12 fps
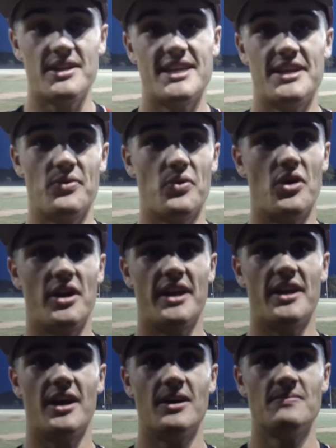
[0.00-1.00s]
10 to 1.
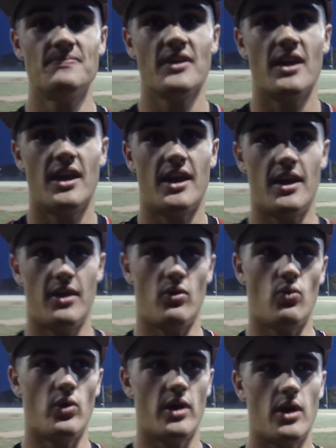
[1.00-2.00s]
And uh, we,
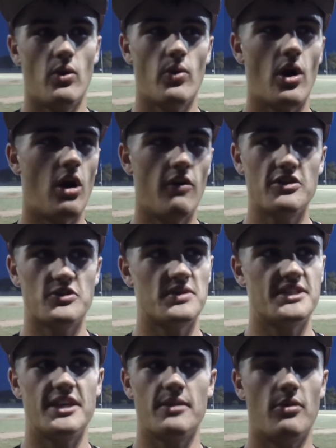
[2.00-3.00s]
uh, all of us were
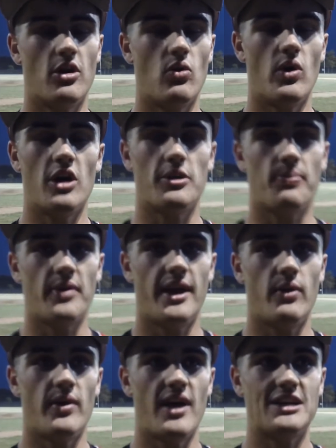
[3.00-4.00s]
seeing the ball well at the
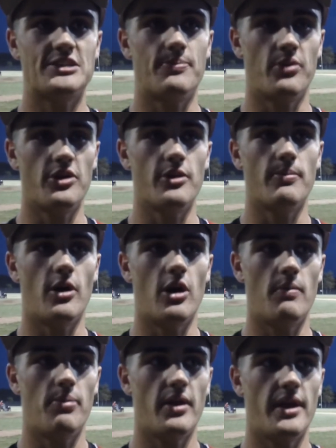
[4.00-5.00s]
plate. We were actually putting the ball
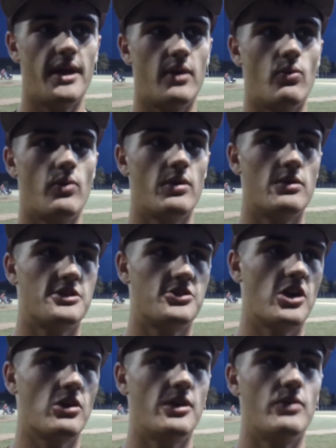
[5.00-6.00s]
in play. We were
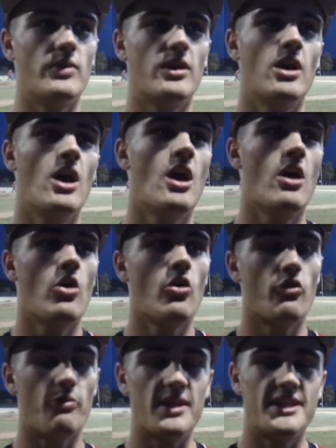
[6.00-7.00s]
struggling. We,
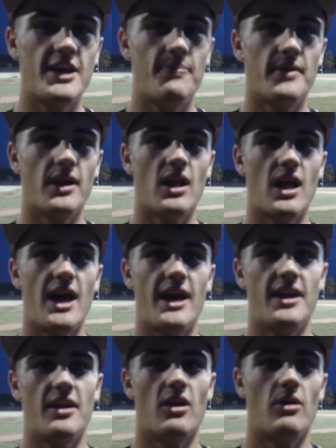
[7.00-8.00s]
have been dipping a lot,
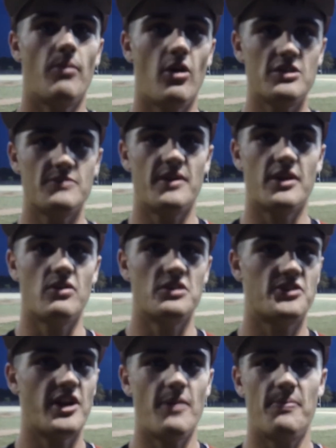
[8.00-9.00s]
and our balls have been going
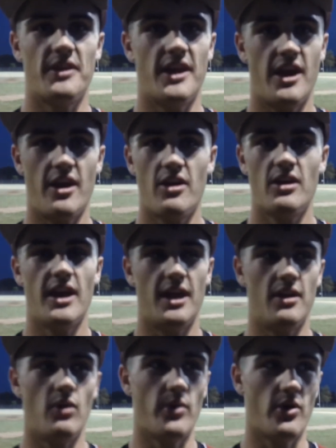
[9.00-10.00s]
straight up in the air.
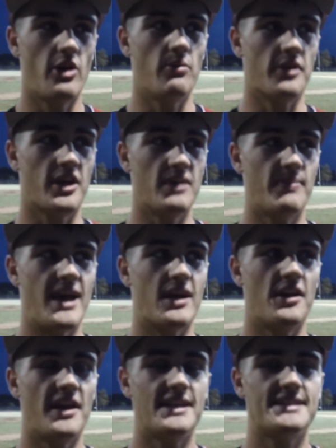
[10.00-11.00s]
And uh, we were able to cut back
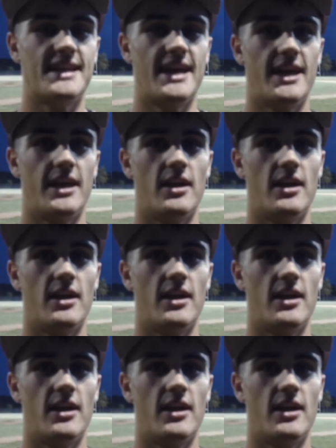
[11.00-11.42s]
on that tonight and